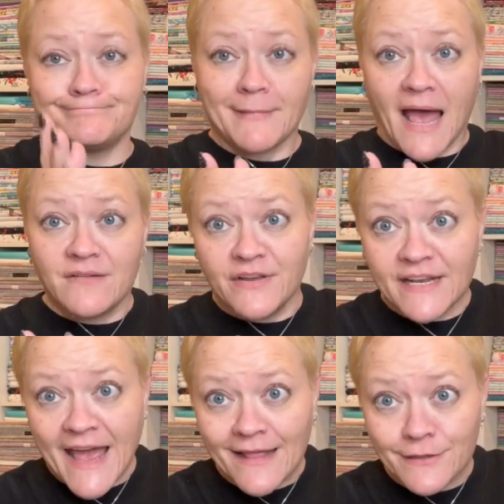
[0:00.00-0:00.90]
advent
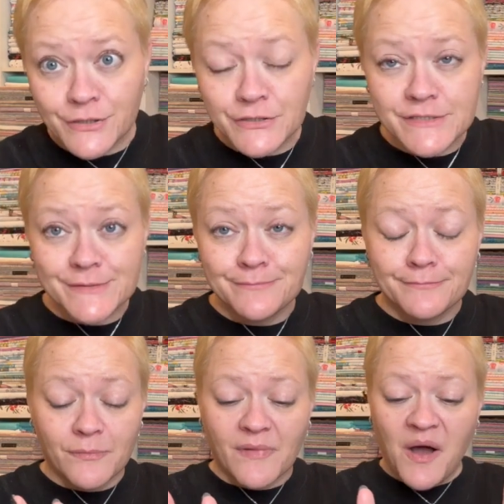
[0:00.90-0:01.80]
calendars,
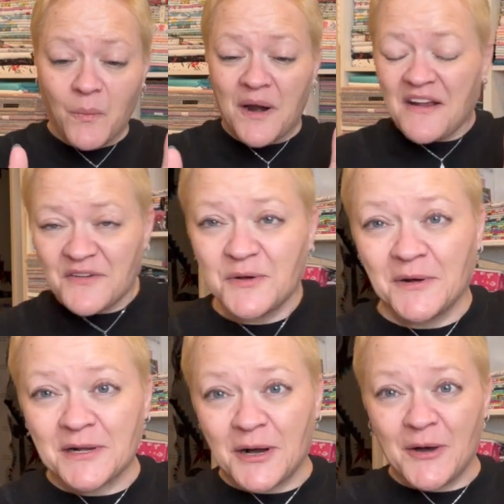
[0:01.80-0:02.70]
whatever you
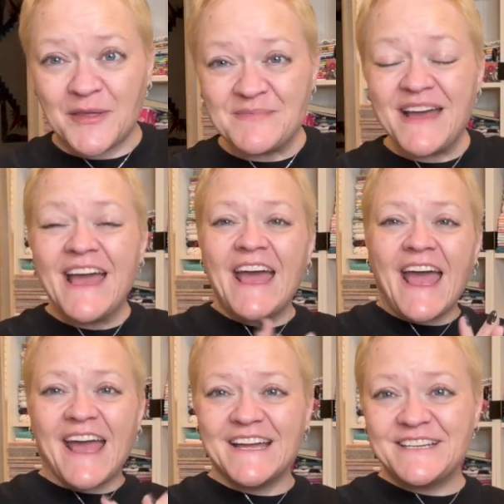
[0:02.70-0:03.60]
want to call them.
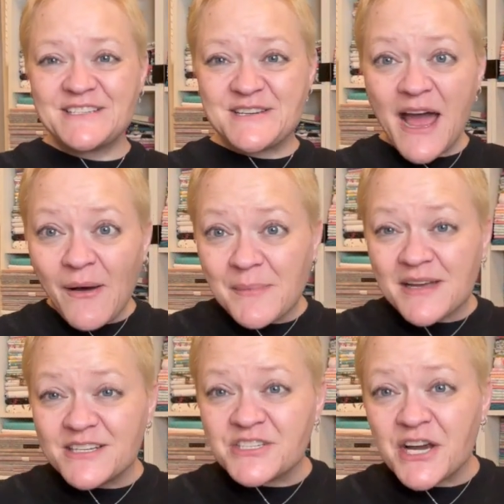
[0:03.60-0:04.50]
And now I'm
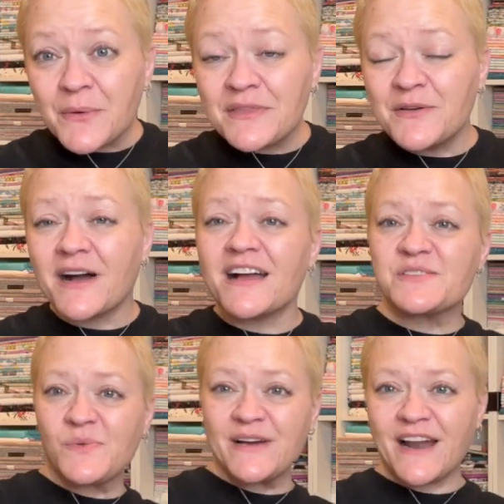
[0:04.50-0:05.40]
going to share with you
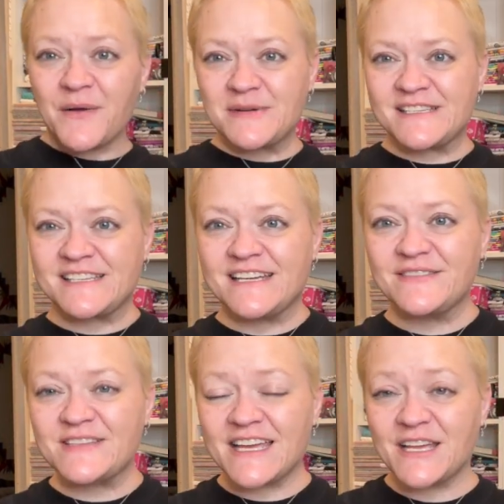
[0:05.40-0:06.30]
guys what I
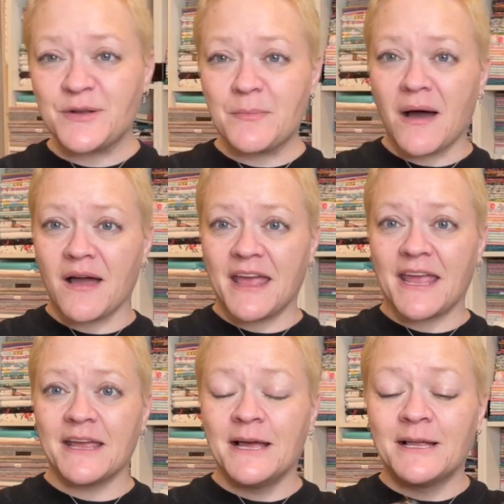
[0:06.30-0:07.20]
received in
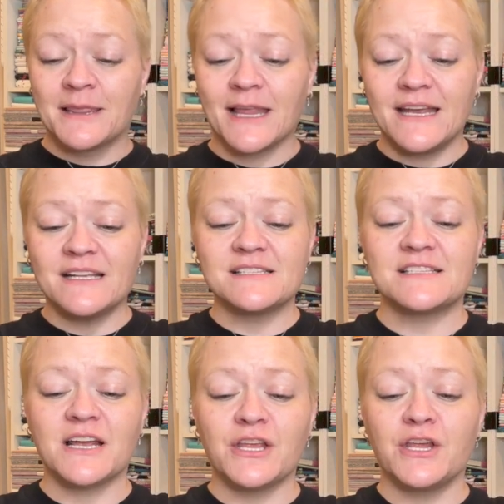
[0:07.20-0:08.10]
my
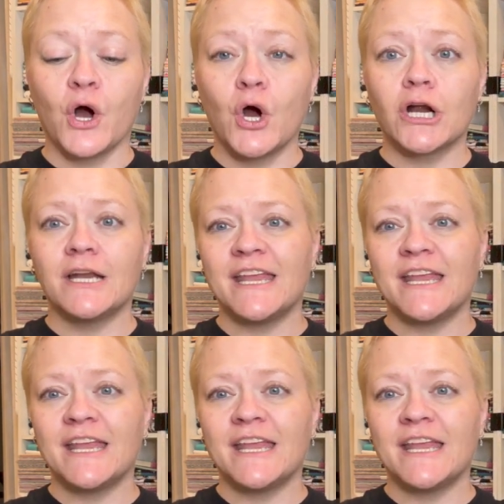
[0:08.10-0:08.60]
latest Yarn